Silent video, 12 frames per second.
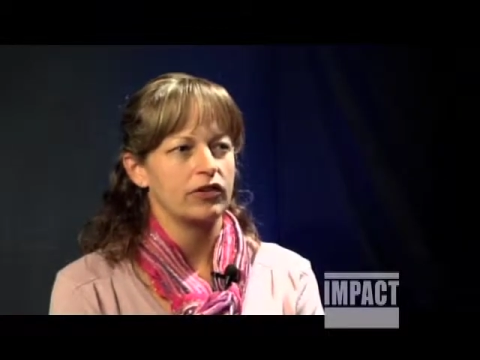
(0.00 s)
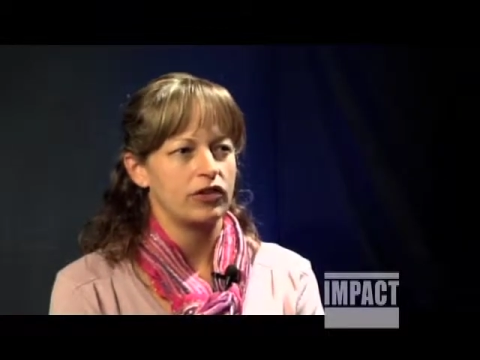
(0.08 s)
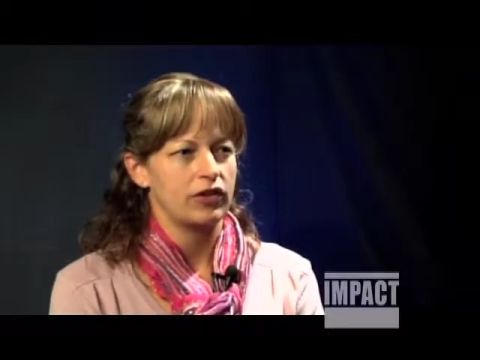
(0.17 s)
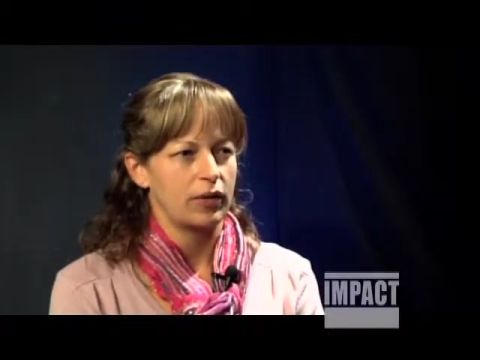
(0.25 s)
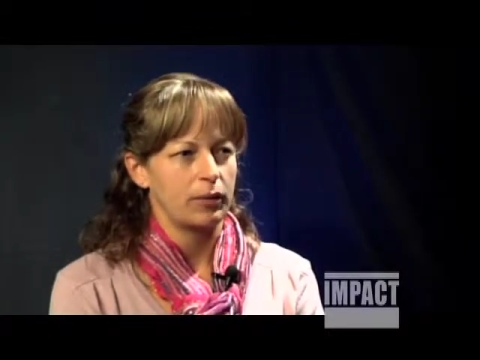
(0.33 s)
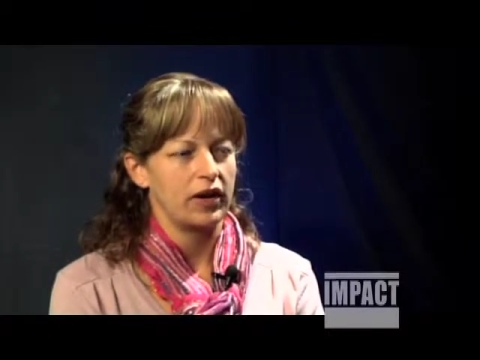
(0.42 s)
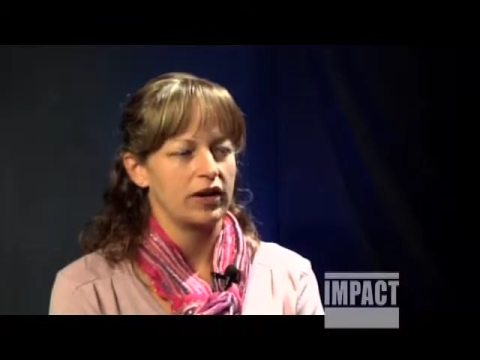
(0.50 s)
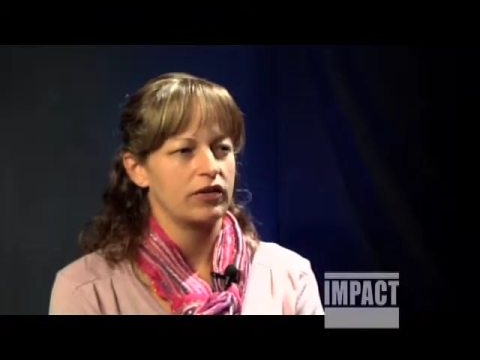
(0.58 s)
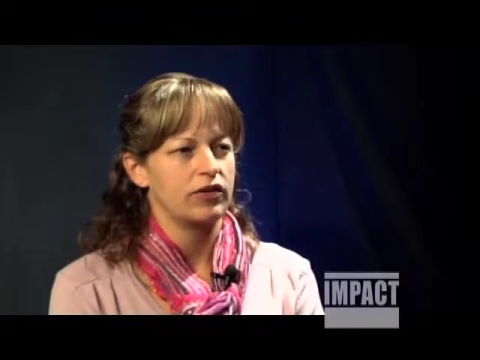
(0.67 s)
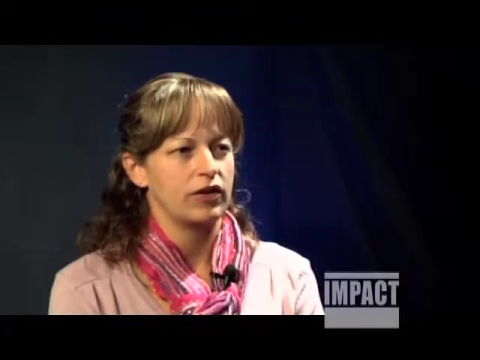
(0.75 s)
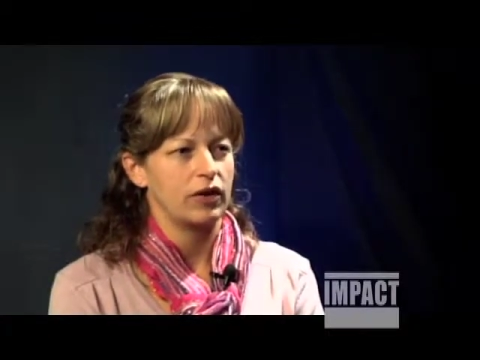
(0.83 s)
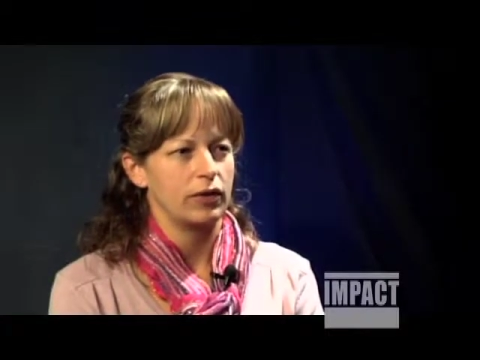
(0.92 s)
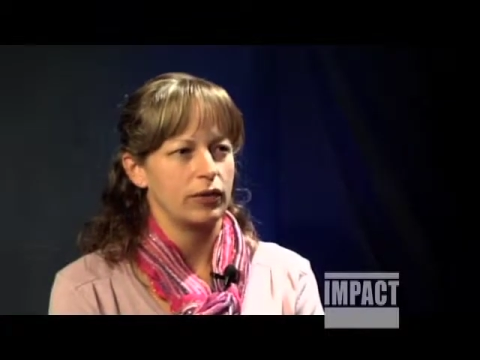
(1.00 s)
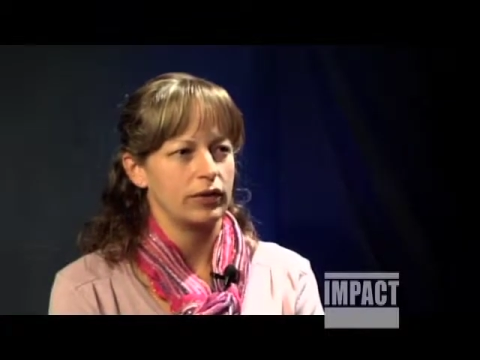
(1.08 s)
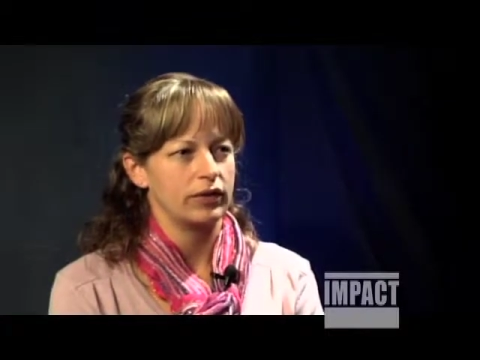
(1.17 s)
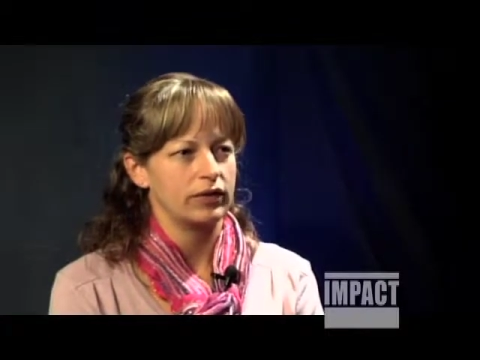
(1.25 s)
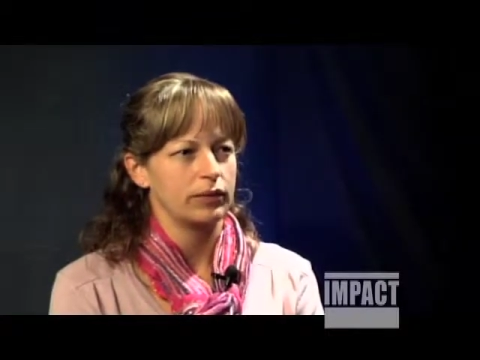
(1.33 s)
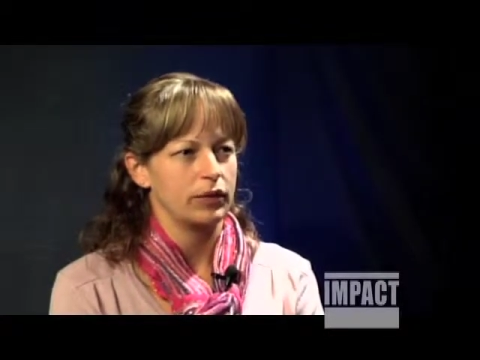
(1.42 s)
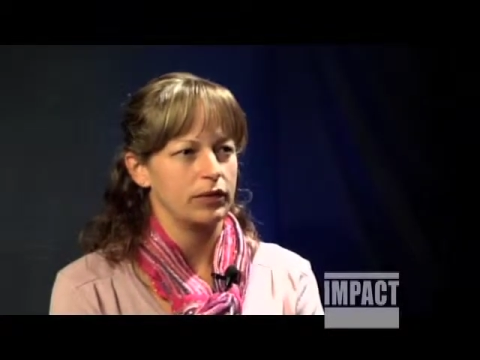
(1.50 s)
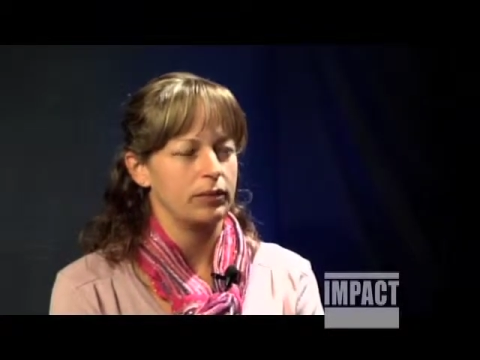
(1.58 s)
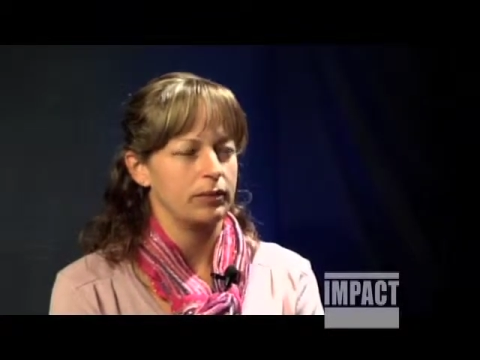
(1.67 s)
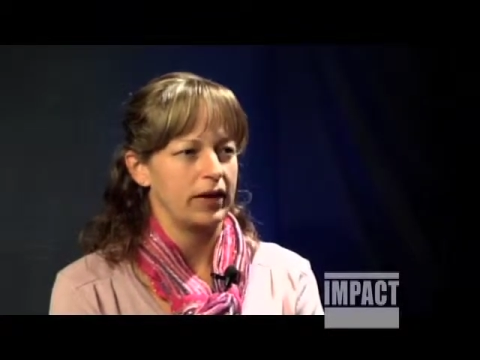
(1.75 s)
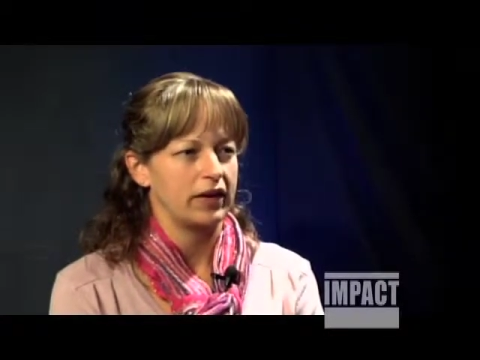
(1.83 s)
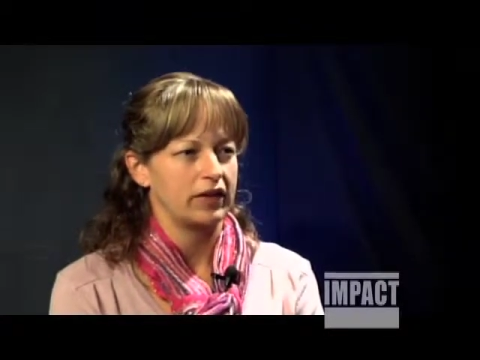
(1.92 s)
She taught me how to sew, and we'd
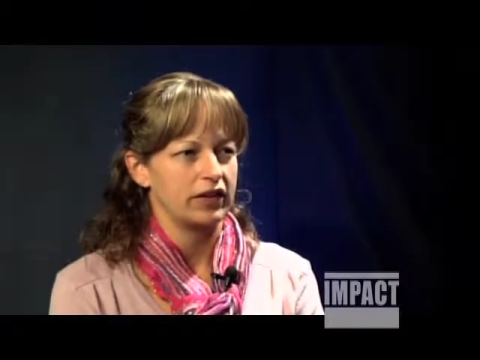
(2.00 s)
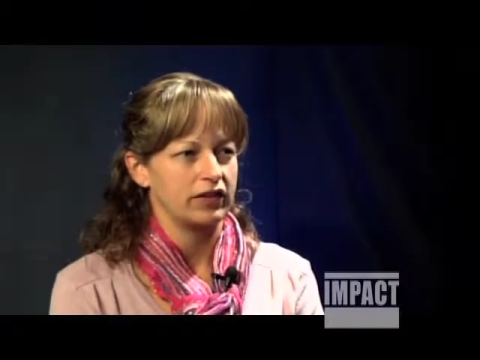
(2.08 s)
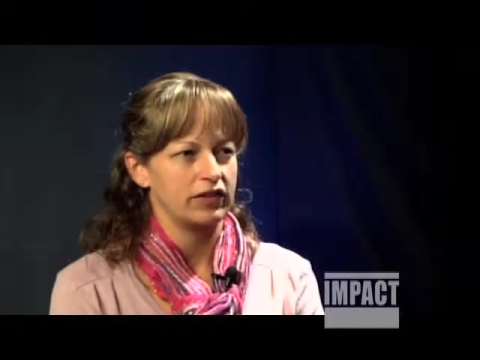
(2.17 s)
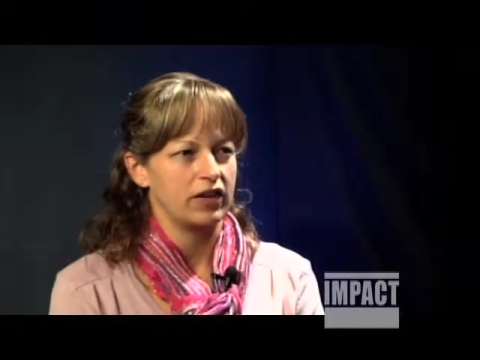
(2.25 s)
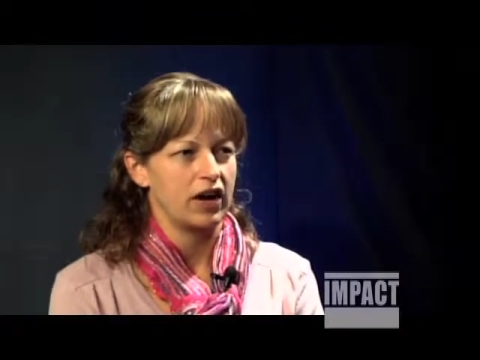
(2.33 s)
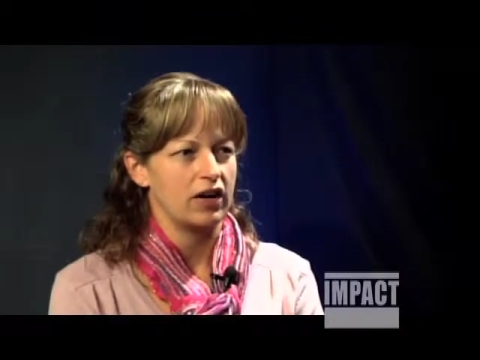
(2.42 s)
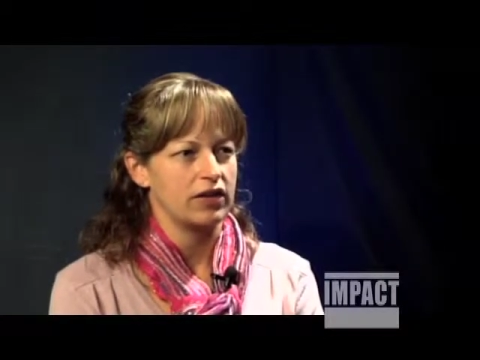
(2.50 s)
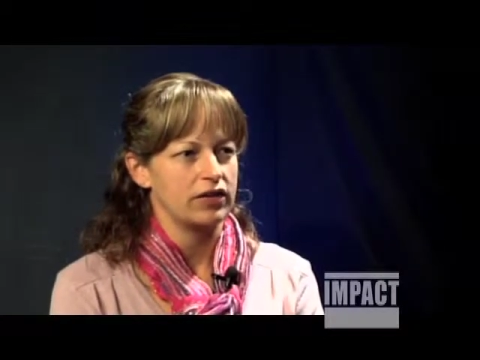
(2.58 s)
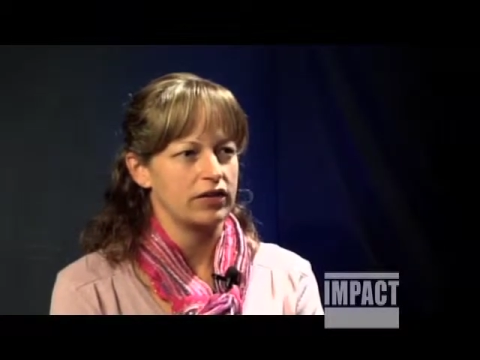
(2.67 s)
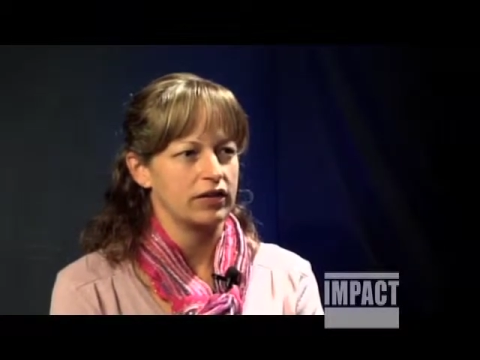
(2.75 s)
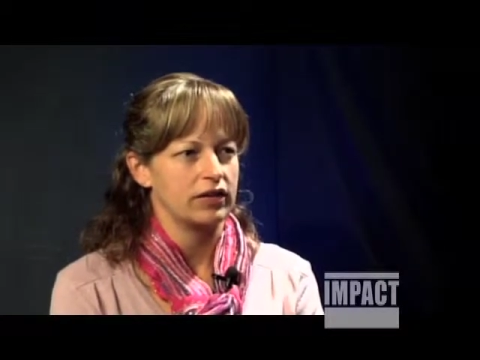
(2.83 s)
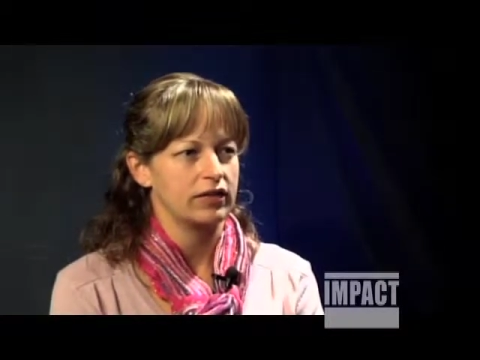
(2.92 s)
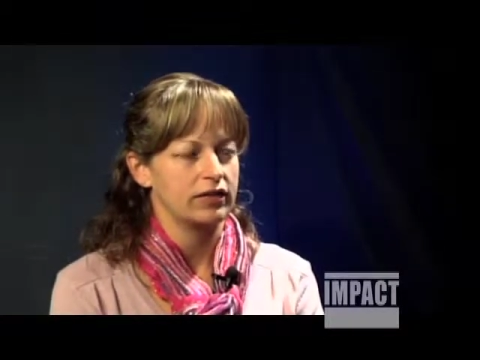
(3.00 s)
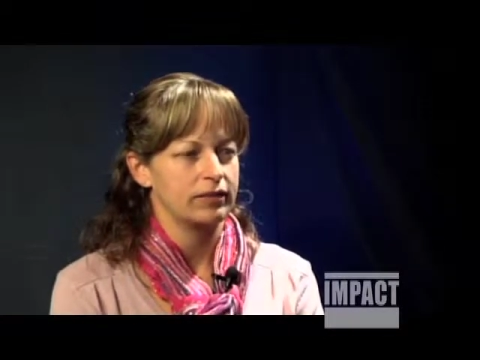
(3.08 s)
make little dolls and